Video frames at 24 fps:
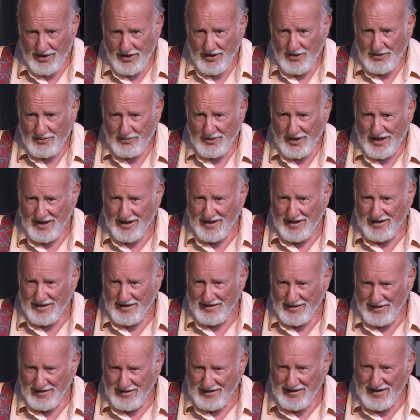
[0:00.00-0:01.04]

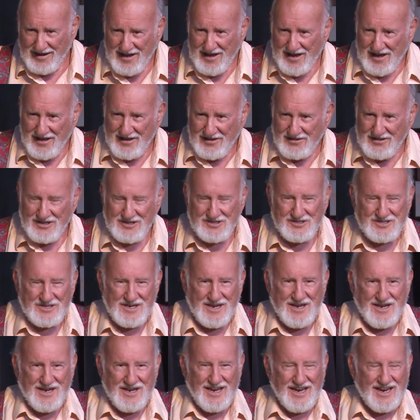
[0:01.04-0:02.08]
Well,
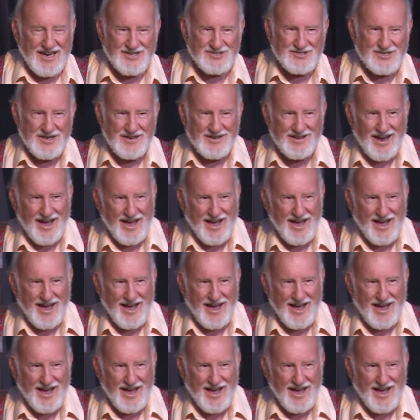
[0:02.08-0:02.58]
this isn't,